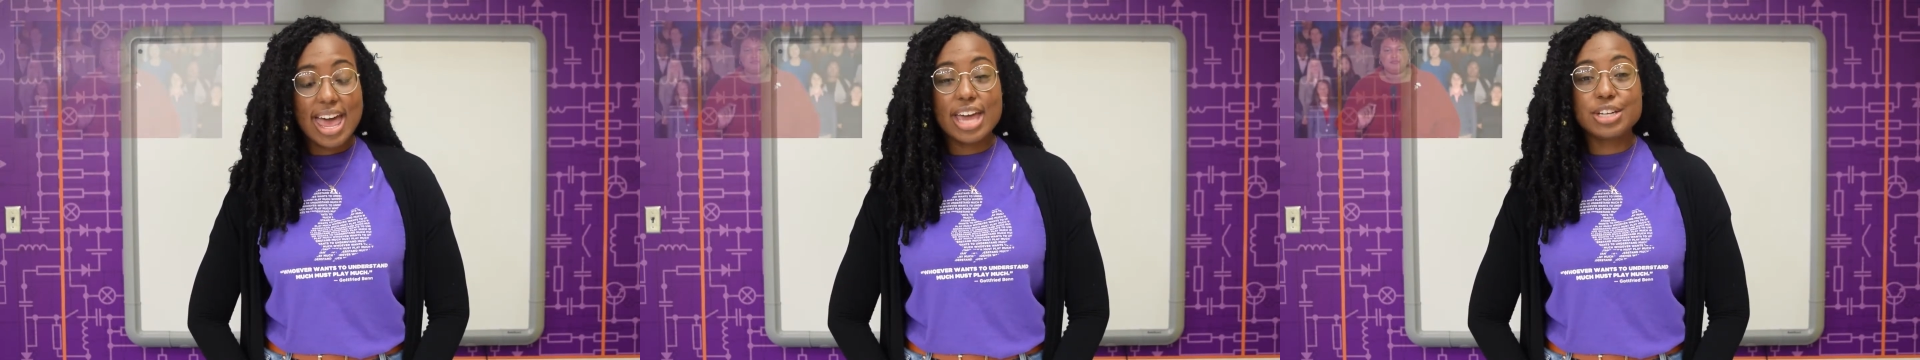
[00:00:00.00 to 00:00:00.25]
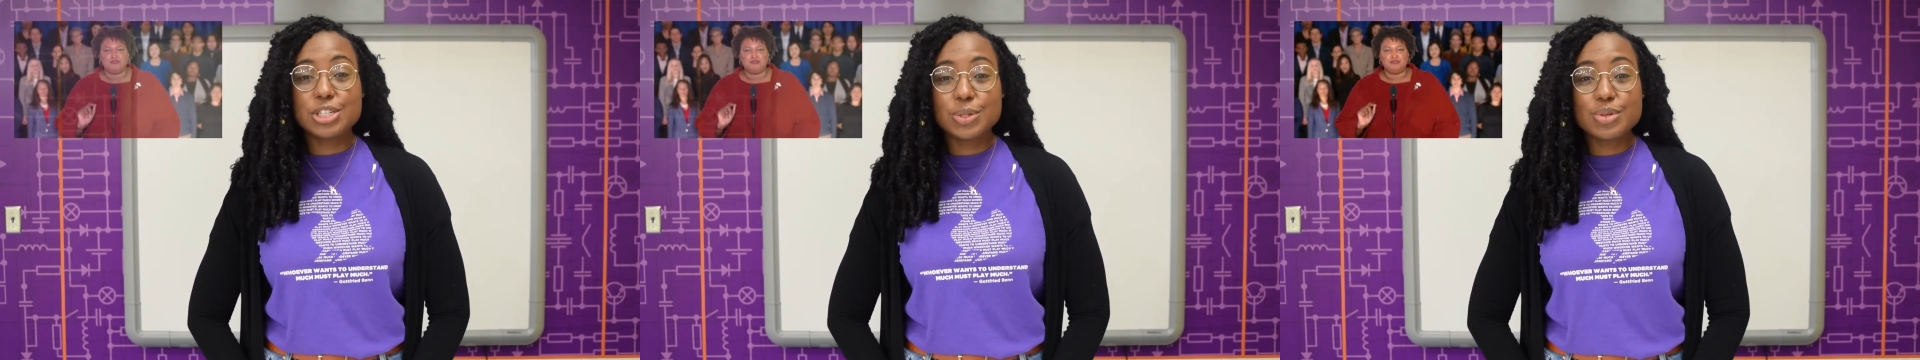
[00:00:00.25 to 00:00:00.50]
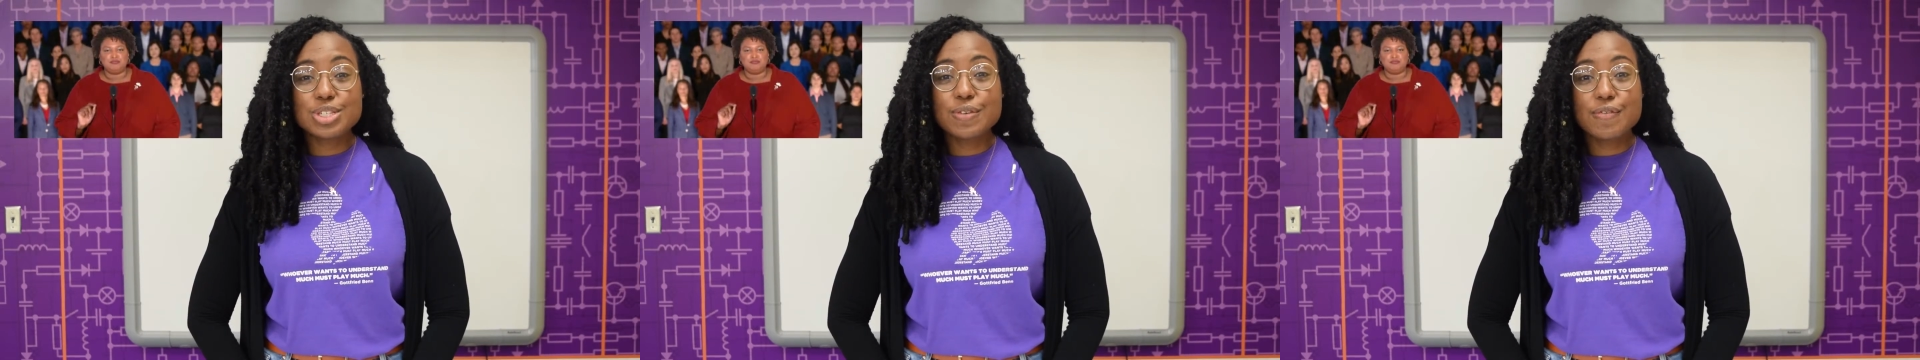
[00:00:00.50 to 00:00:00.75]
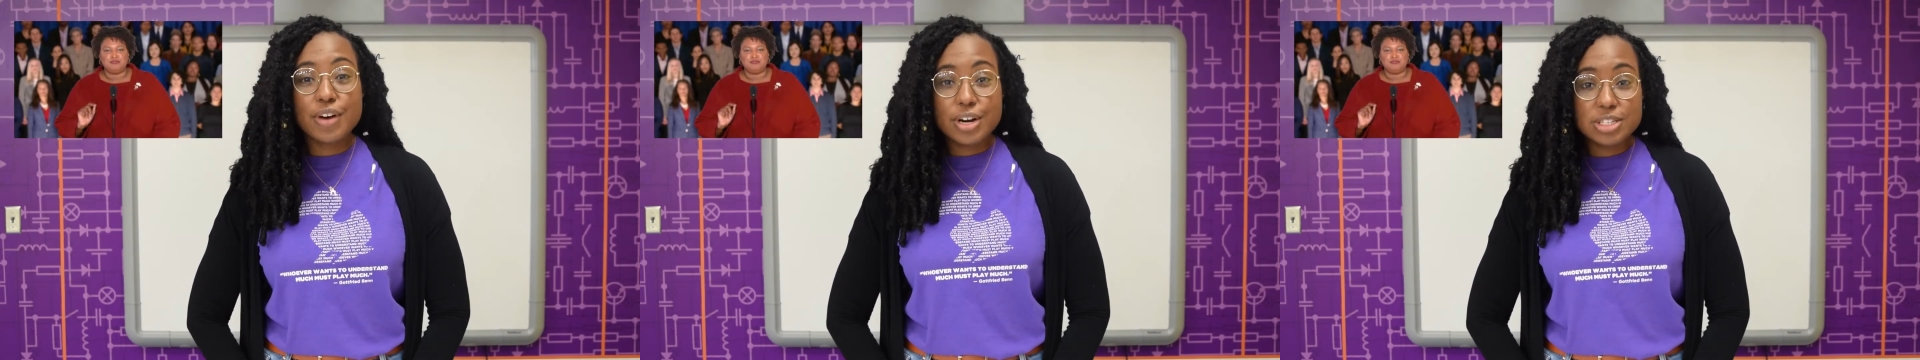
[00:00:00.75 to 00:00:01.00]
and she was the
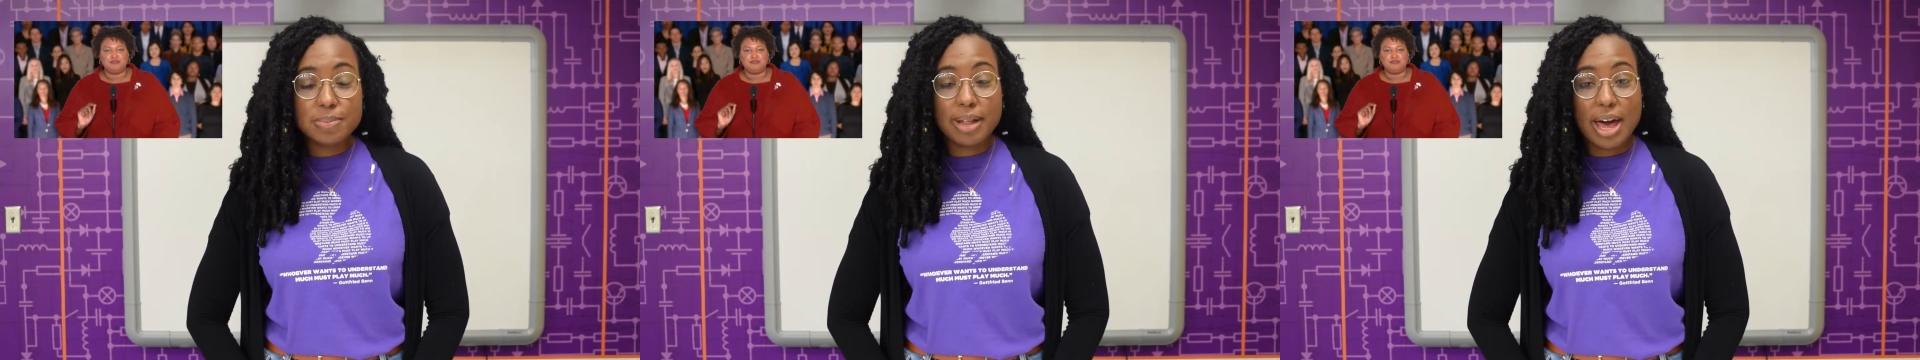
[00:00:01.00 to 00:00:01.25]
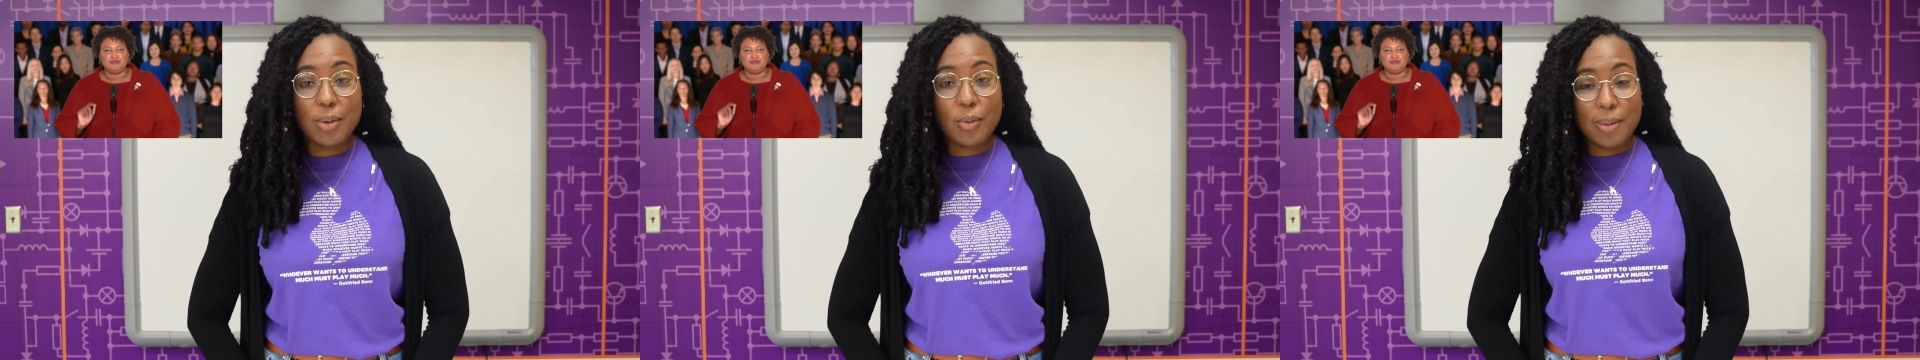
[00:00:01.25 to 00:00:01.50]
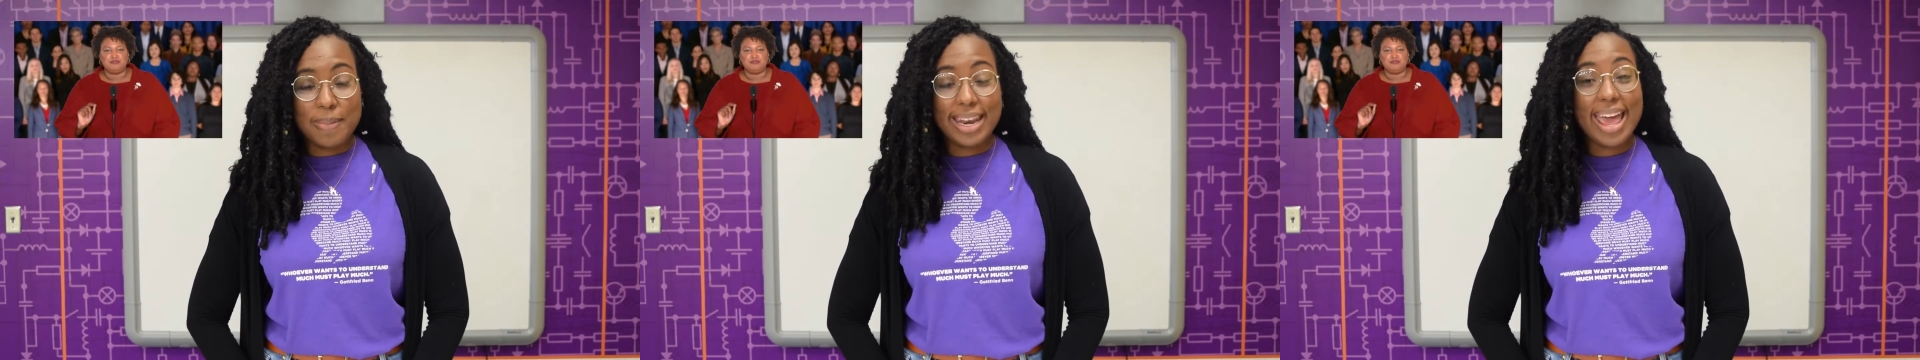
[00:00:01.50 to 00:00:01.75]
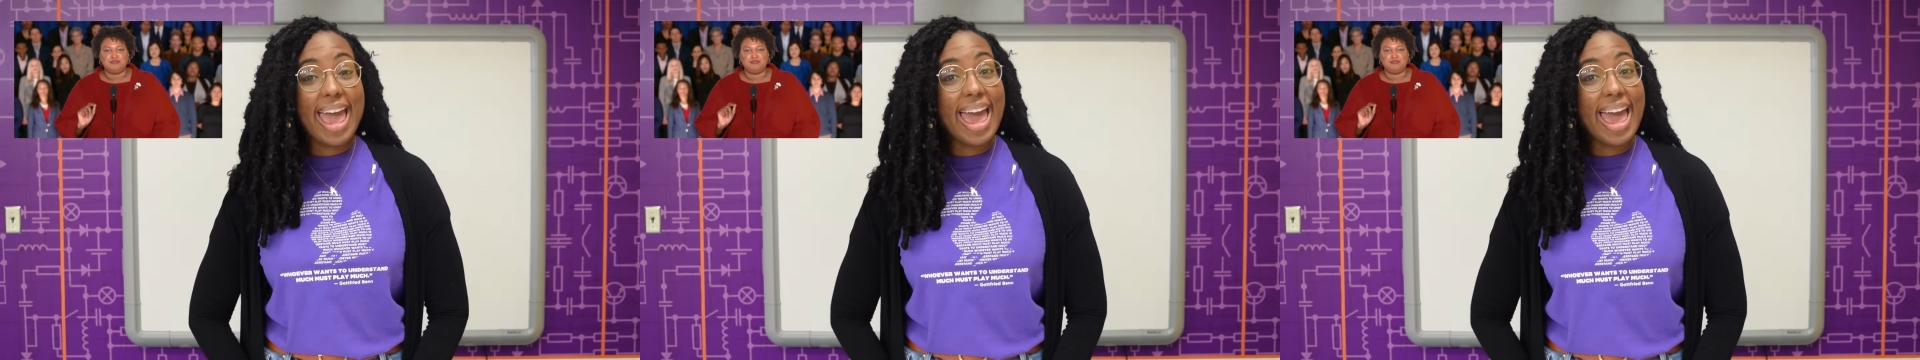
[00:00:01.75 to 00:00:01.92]
first Black woman